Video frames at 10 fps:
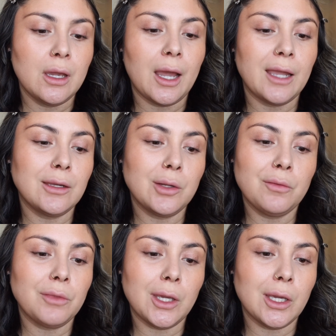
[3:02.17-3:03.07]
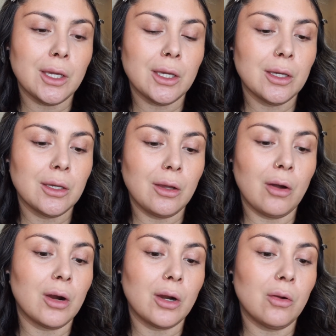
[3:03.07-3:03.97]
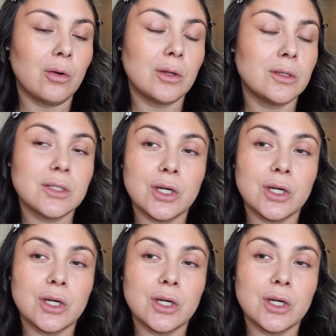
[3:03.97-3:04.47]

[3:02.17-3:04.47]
I don't think gargoyles are